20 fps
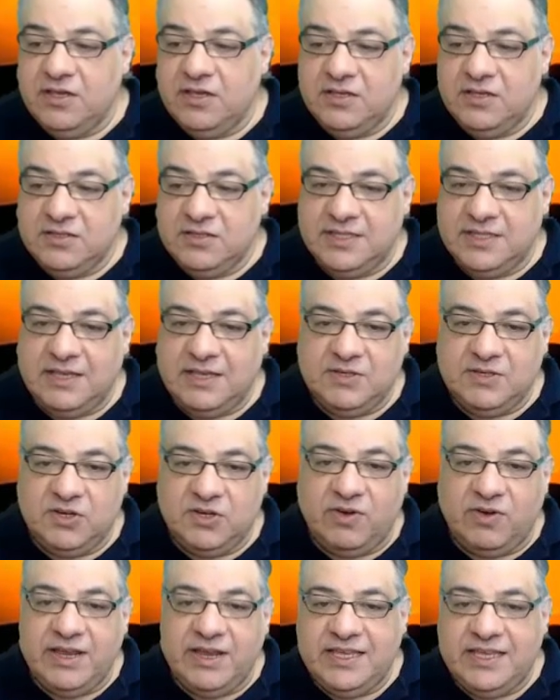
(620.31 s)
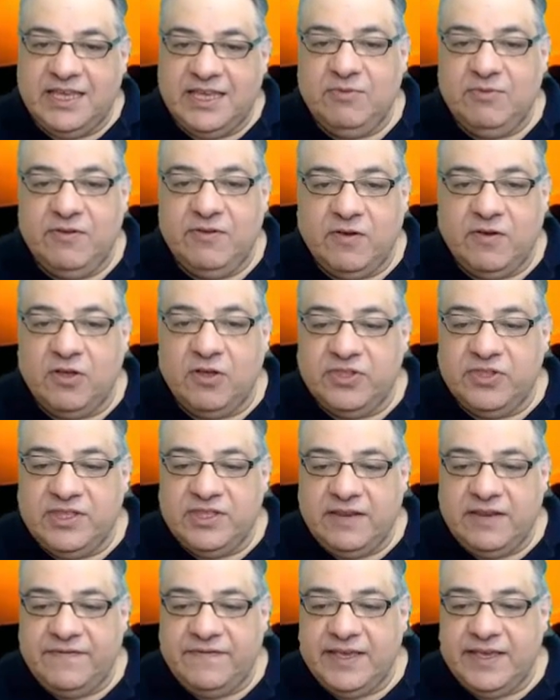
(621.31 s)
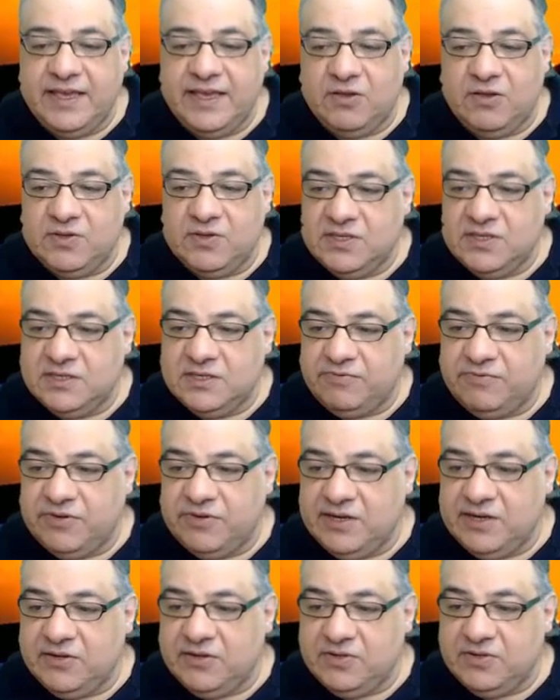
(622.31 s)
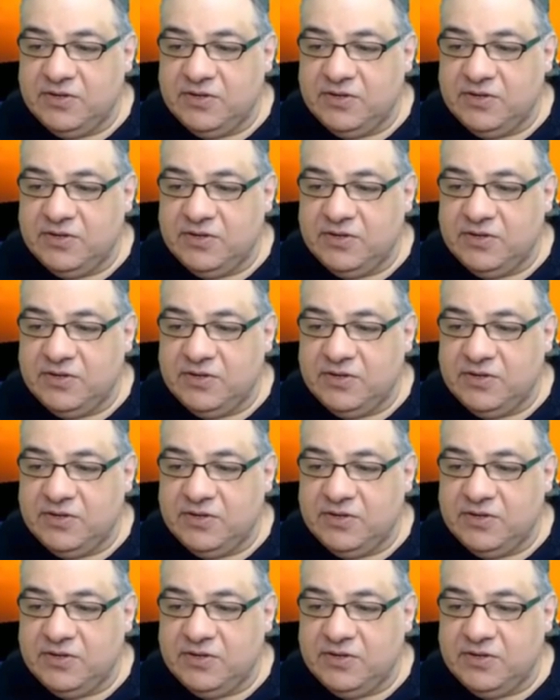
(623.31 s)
So that's a great key move rather than anything else as a prelude.